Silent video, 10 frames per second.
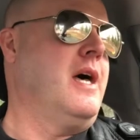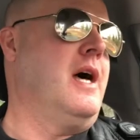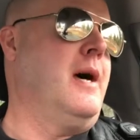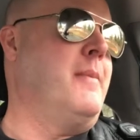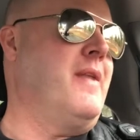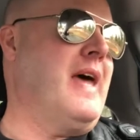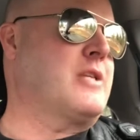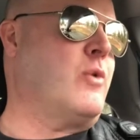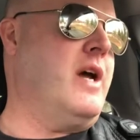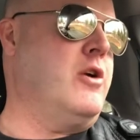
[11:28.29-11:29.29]
And
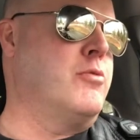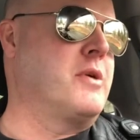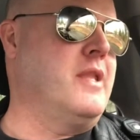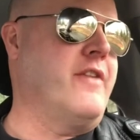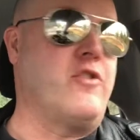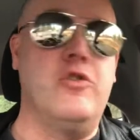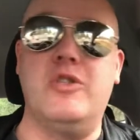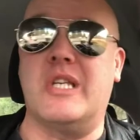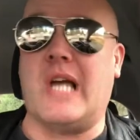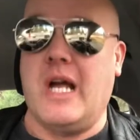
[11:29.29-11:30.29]
that's why Uber and Lyft
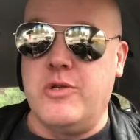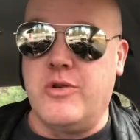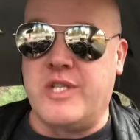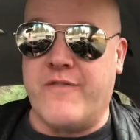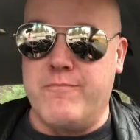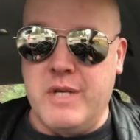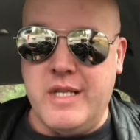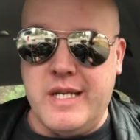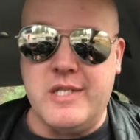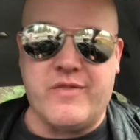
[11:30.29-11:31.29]
loses hundreds of
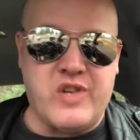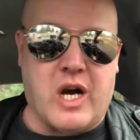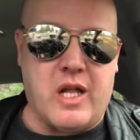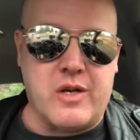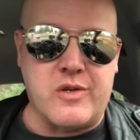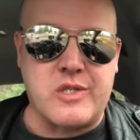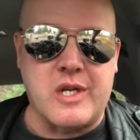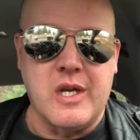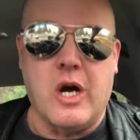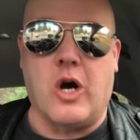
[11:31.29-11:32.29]
millions of
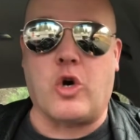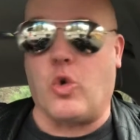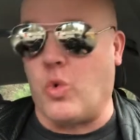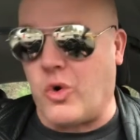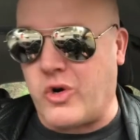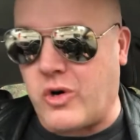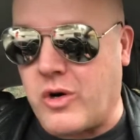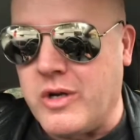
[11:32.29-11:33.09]
dollars a quarter,